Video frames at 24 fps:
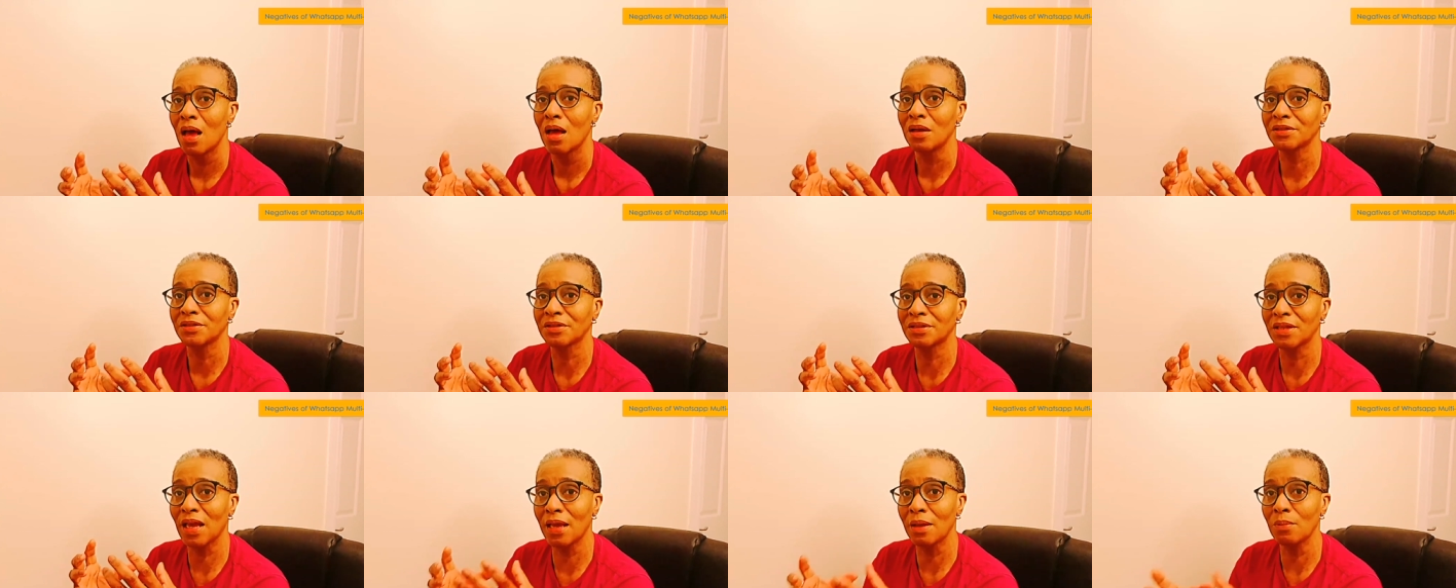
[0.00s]

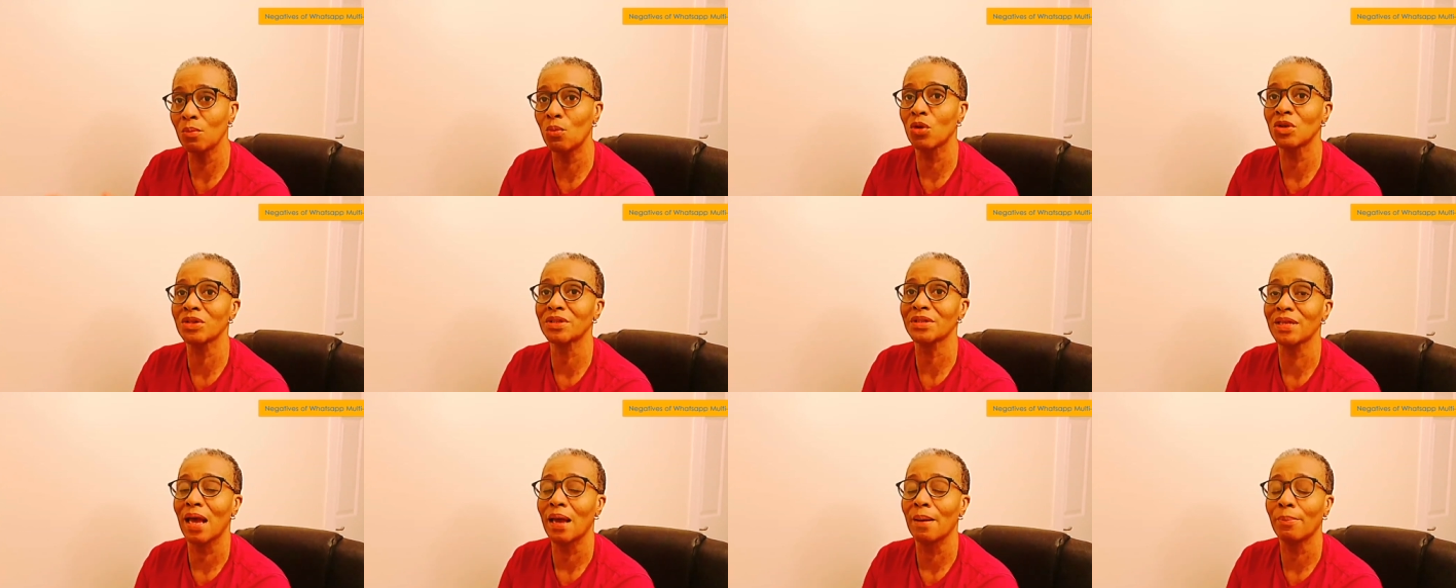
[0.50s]
same
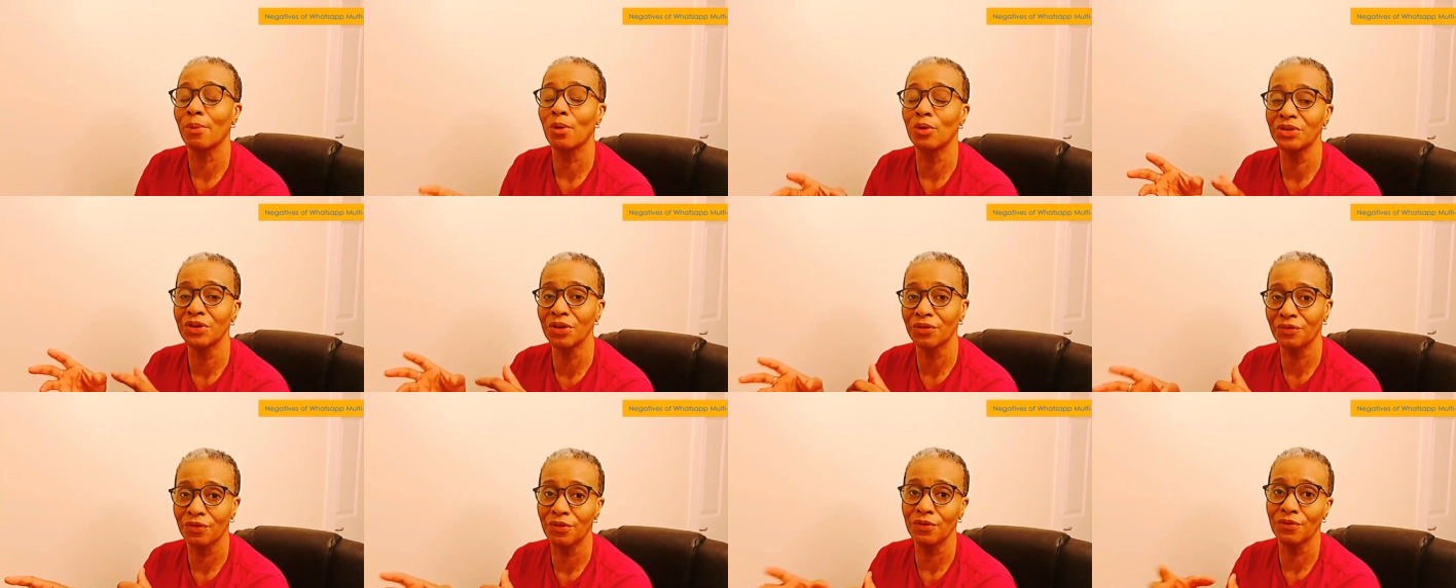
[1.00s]
WhatsApp on
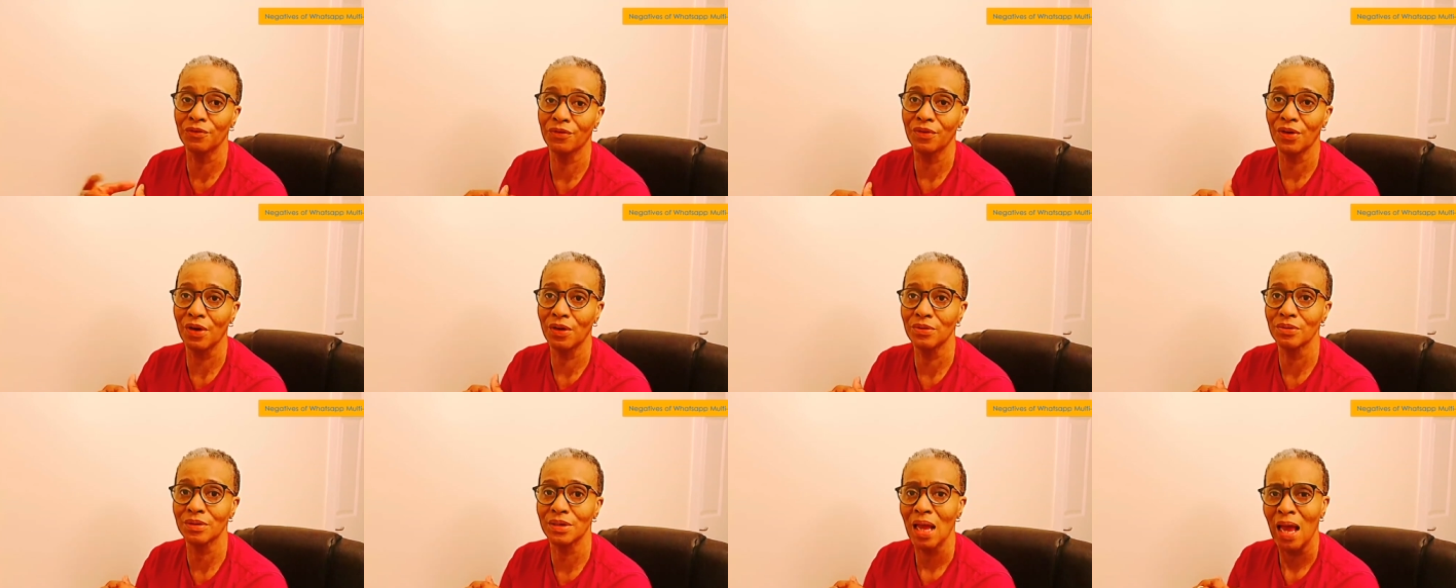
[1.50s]
different
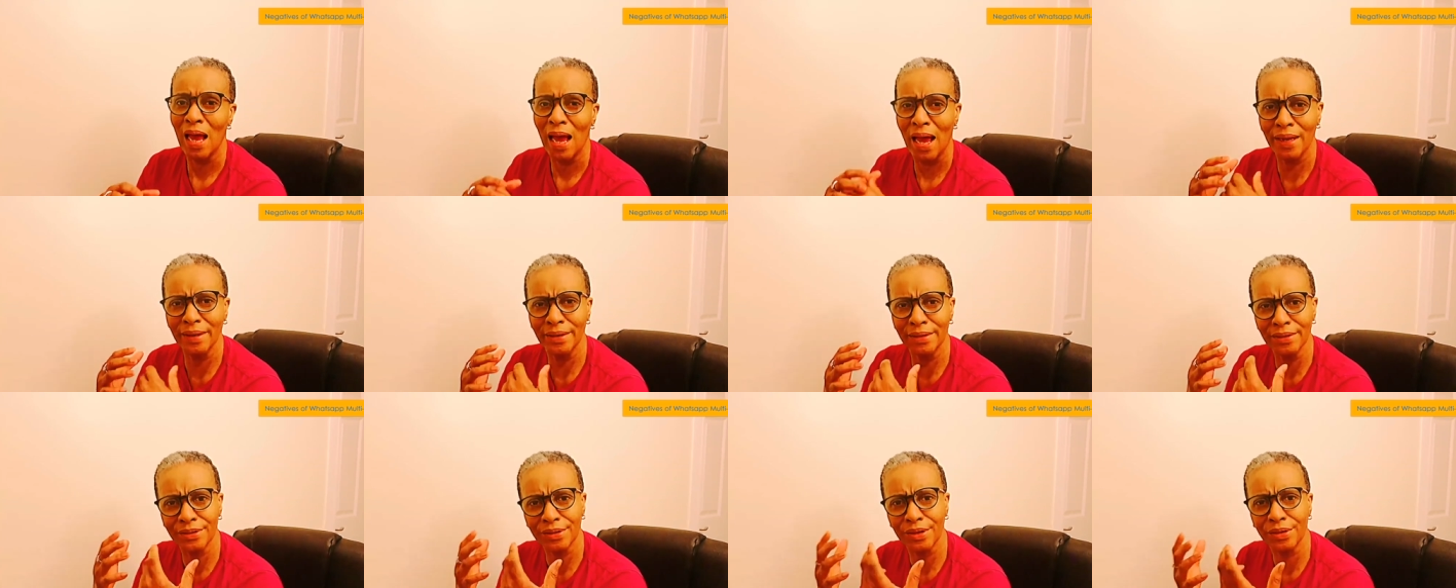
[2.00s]
phones.
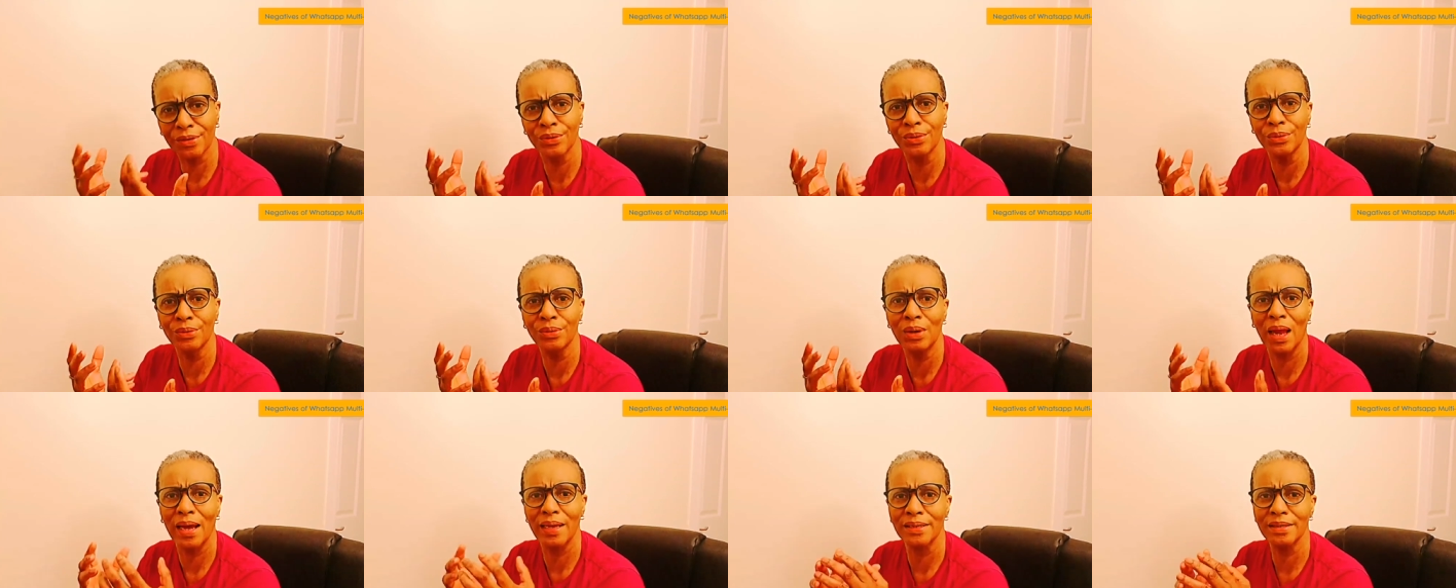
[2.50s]
And it's a
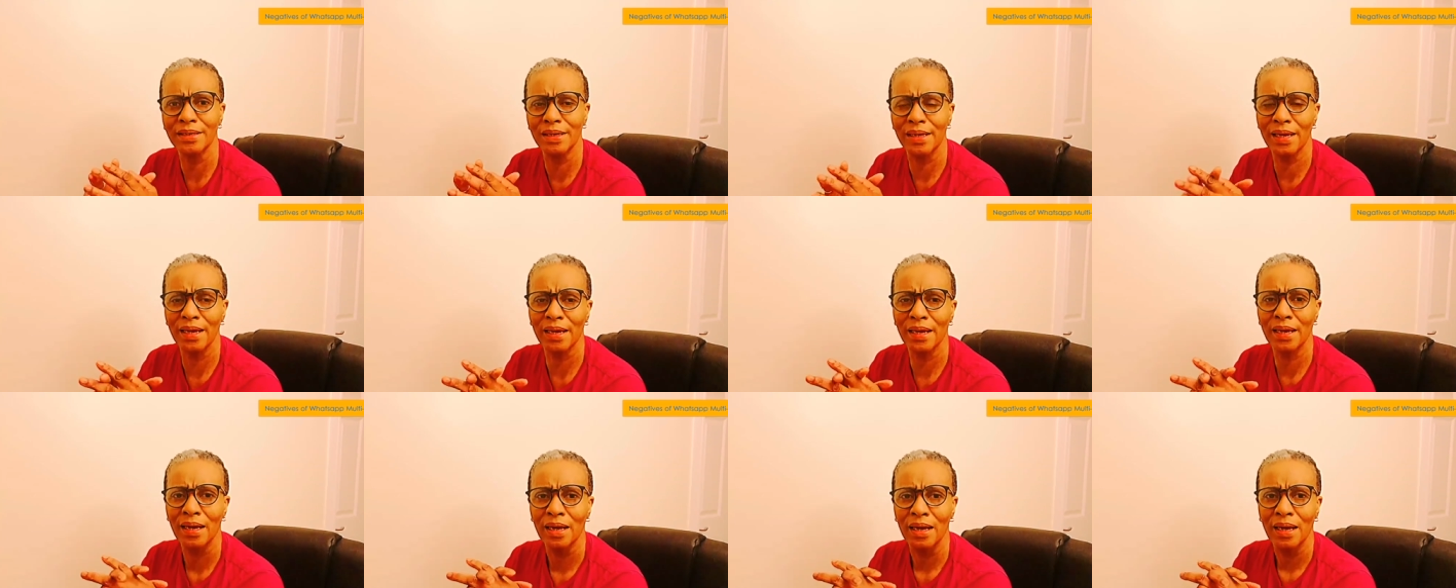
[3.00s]
cool
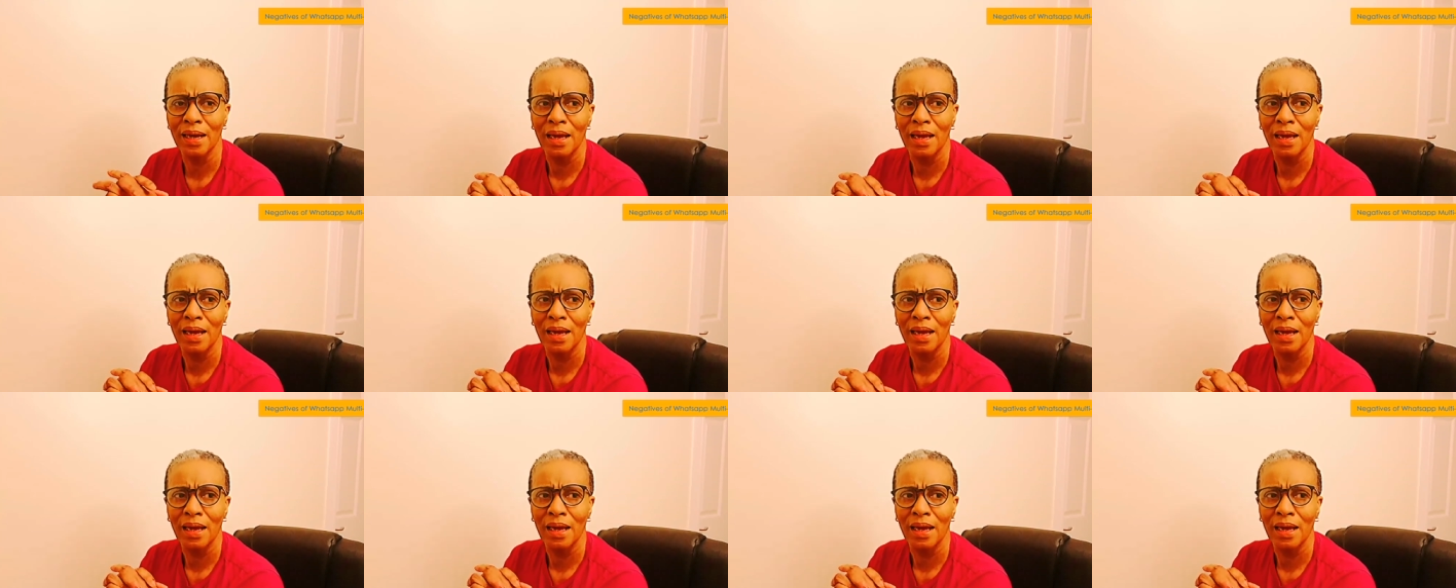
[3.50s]
idea